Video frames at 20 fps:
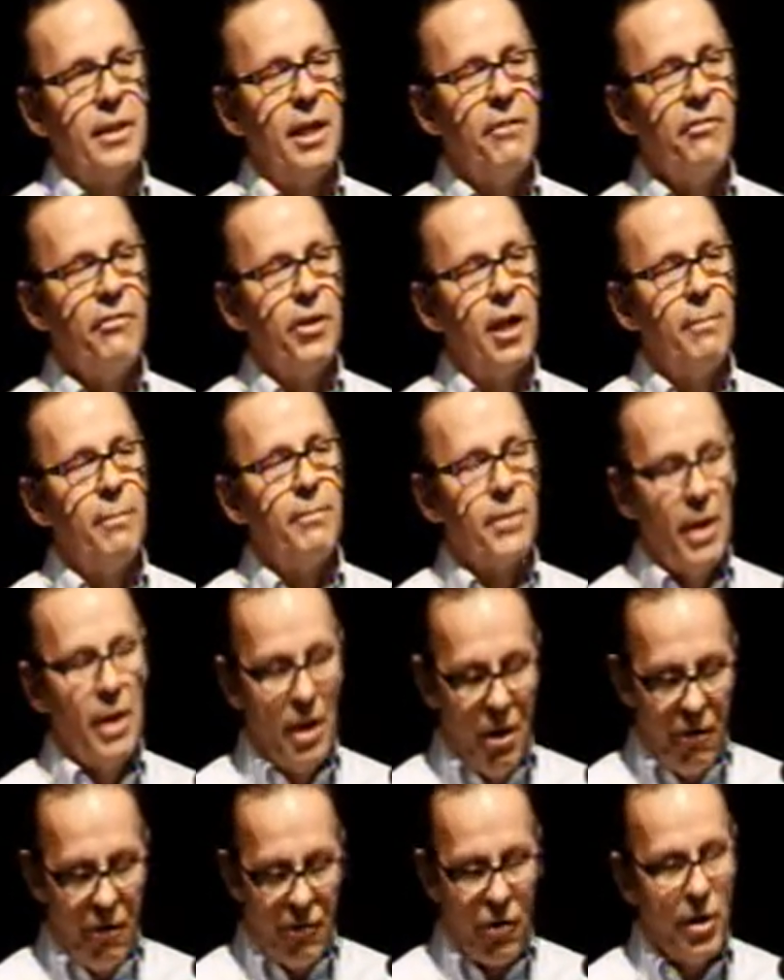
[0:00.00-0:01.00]

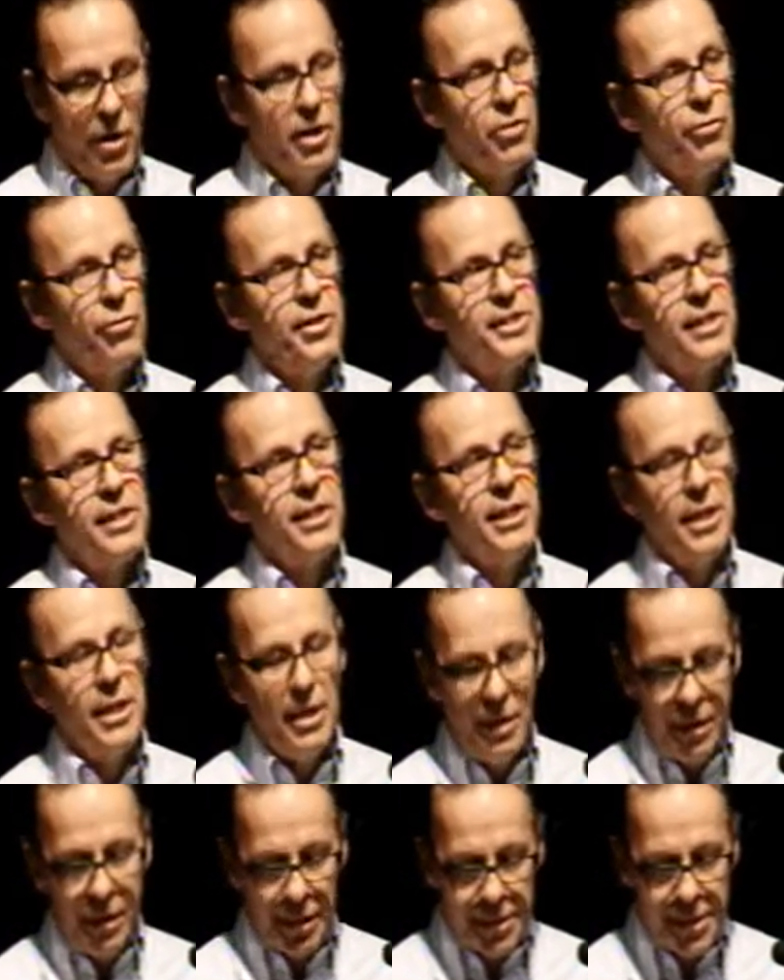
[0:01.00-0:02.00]
developed for increasing
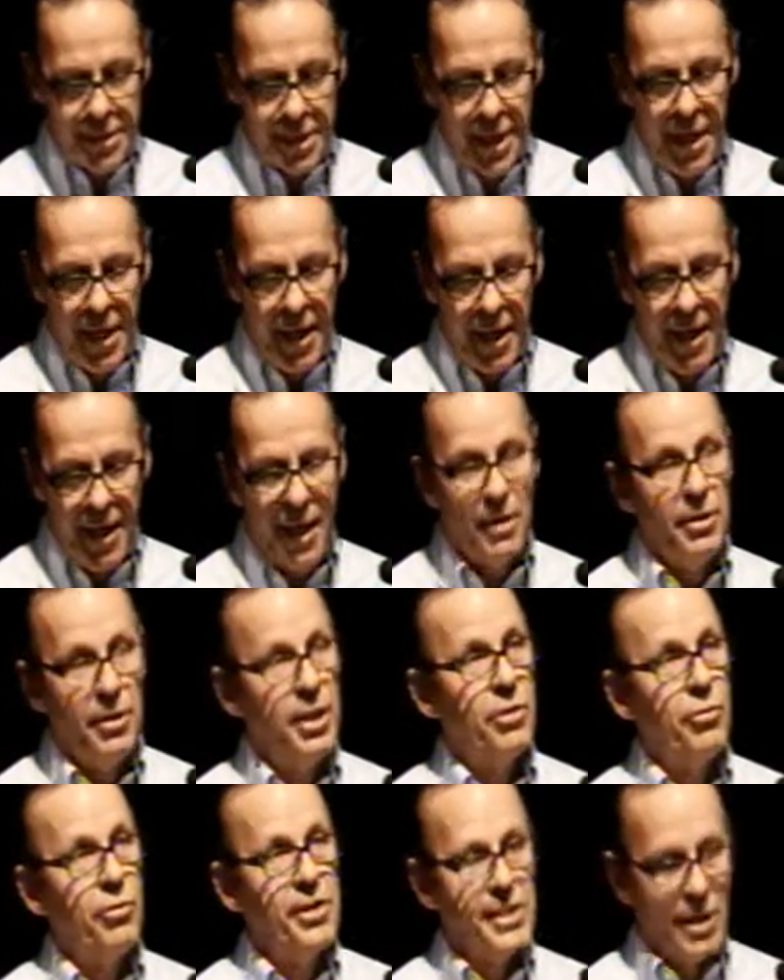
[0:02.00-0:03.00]
yields
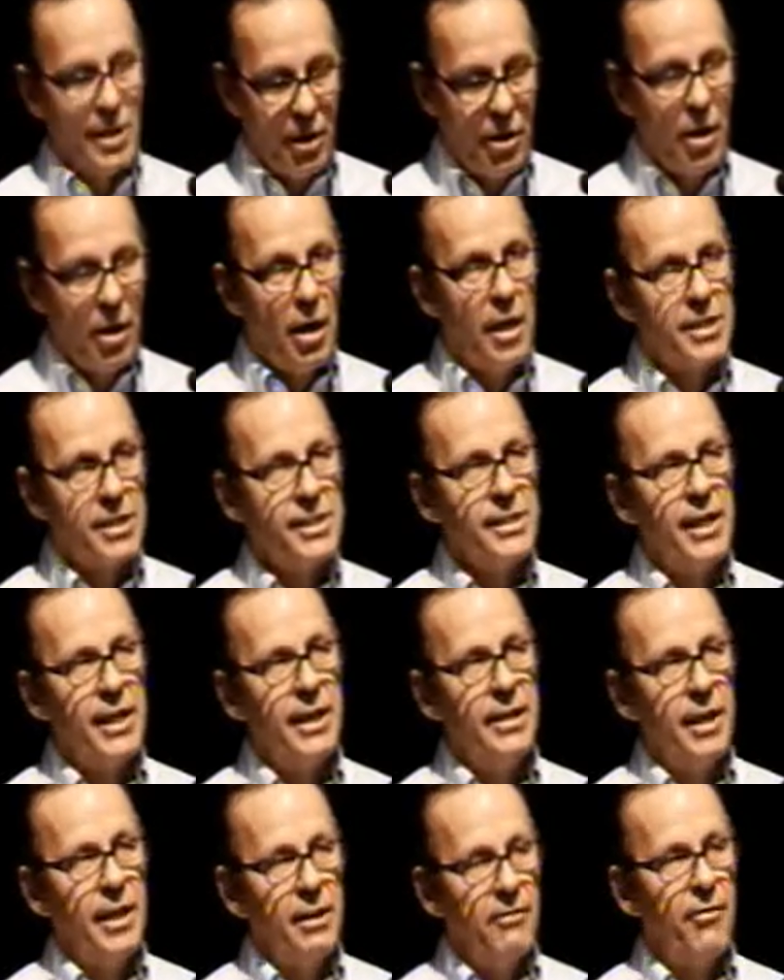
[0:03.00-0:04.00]
and decreasing
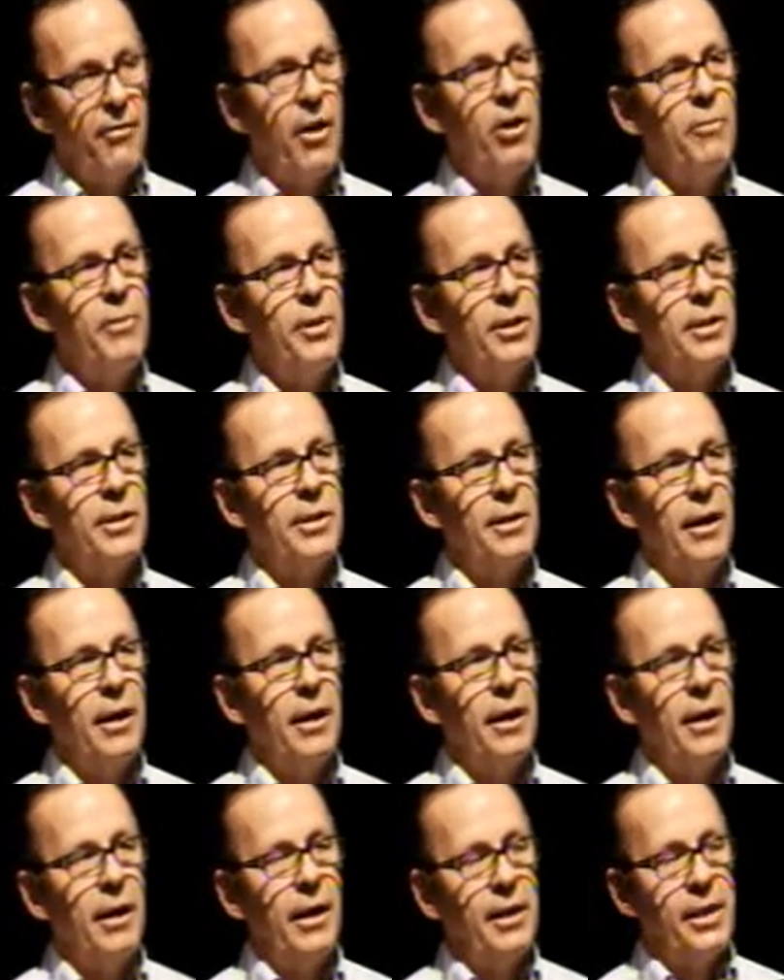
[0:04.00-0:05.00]
costs, and environment
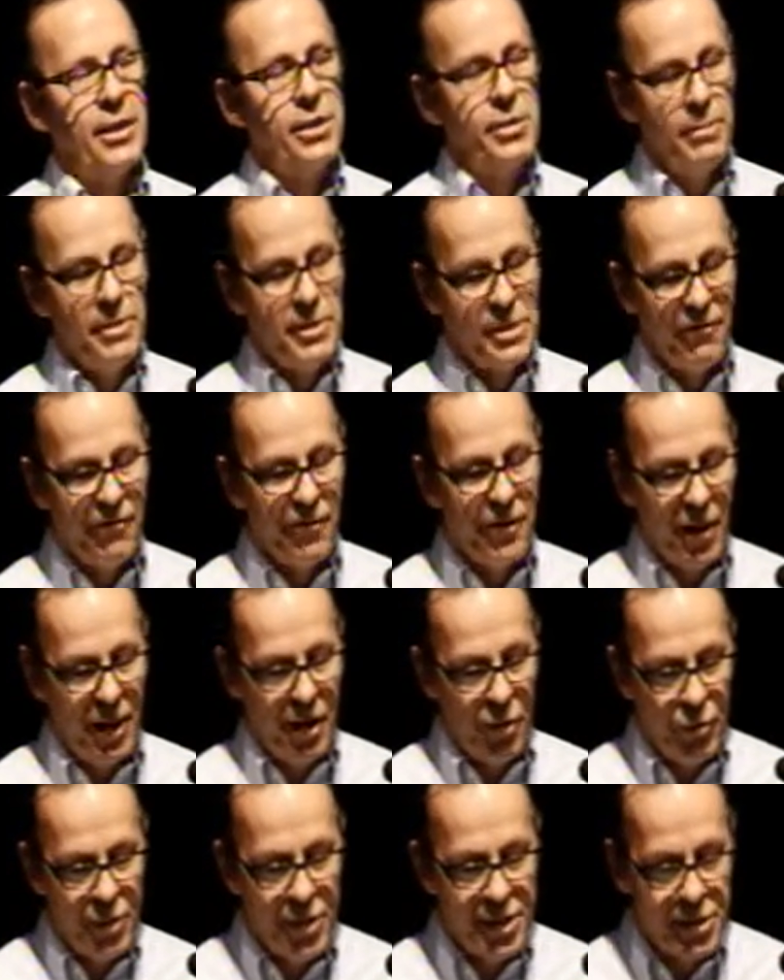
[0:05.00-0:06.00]
is a
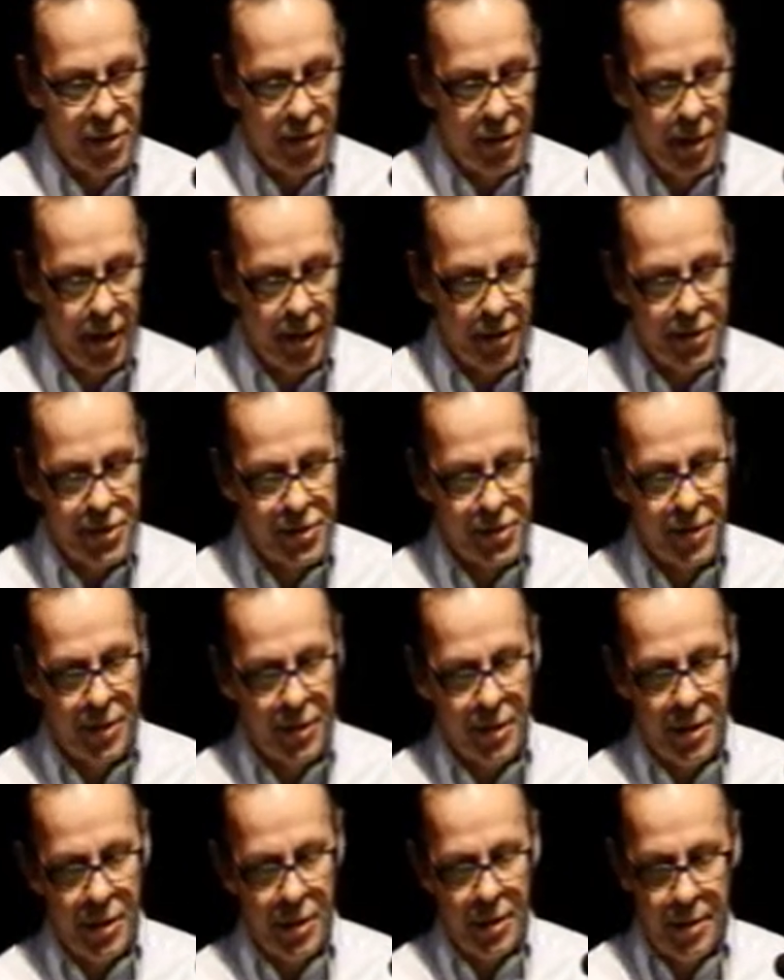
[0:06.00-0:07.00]
fairly recent
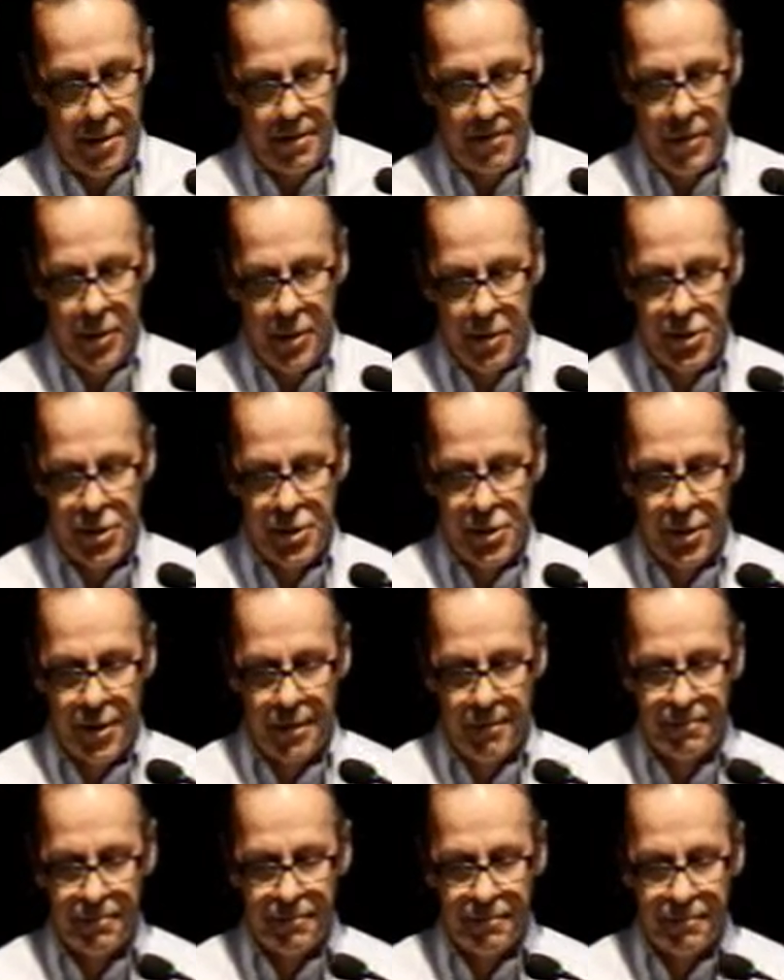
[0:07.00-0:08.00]

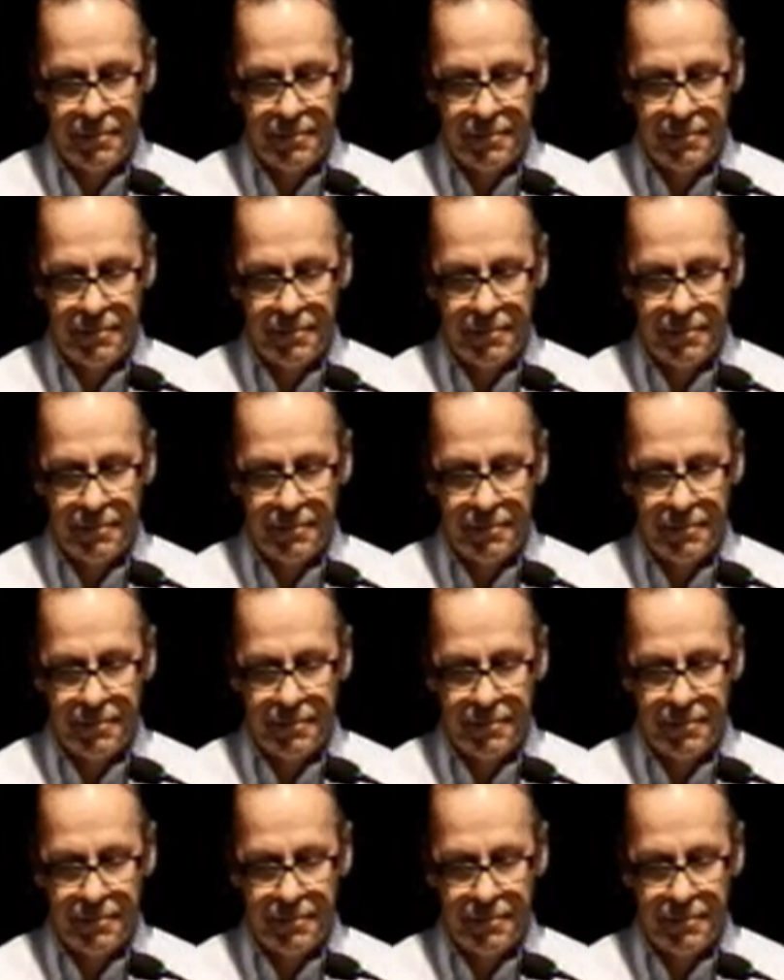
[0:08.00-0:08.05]
concern.